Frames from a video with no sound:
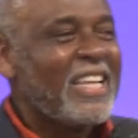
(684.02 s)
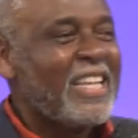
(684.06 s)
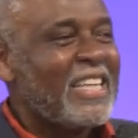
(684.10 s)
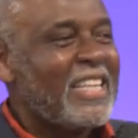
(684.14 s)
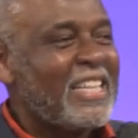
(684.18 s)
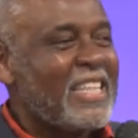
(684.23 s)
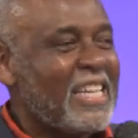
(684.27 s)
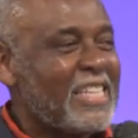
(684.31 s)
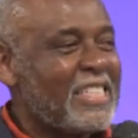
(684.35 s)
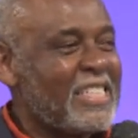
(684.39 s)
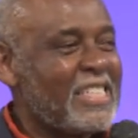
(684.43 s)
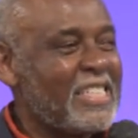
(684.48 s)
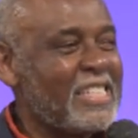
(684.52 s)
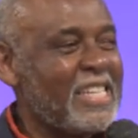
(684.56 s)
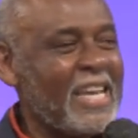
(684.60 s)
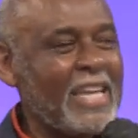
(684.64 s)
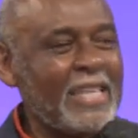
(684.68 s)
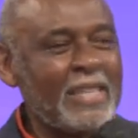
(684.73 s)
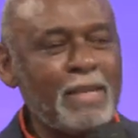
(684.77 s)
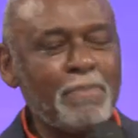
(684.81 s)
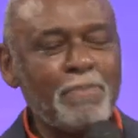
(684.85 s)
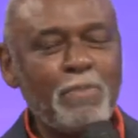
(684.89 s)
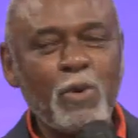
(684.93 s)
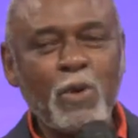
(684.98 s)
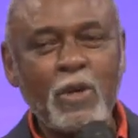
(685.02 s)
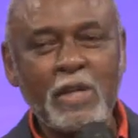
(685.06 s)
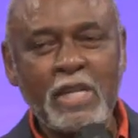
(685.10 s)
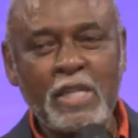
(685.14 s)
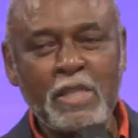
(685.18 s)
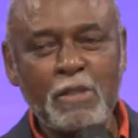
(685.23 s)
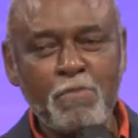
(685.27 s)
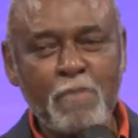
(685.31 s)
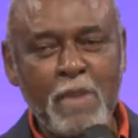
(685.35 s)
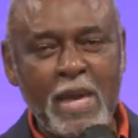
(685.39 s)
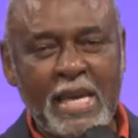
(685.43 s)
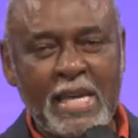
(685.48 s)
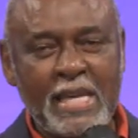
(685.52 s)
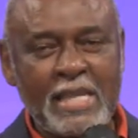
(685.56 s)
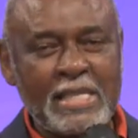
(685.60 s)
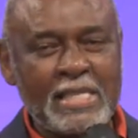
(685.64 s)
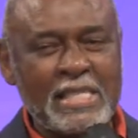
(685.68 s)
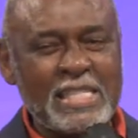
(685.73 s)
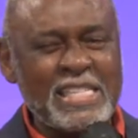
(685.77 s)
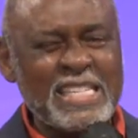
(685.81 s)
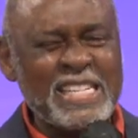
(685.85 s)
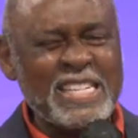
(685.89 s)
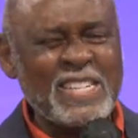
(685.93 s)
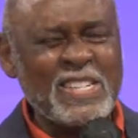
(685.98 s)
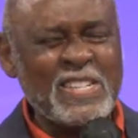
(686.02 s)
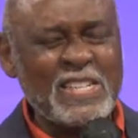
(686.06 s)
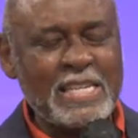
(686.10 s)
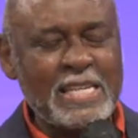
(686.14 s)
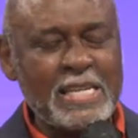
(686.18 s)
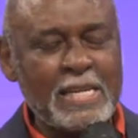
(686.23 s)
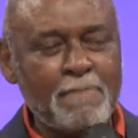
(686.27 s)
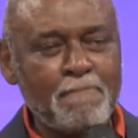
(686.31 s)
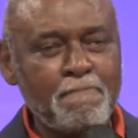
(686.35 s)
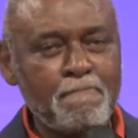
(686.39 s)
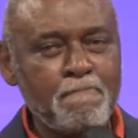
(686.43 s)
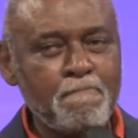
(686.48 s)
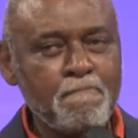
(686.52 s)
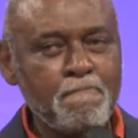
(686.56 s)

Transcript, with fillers: listen at the point he's making t- to them.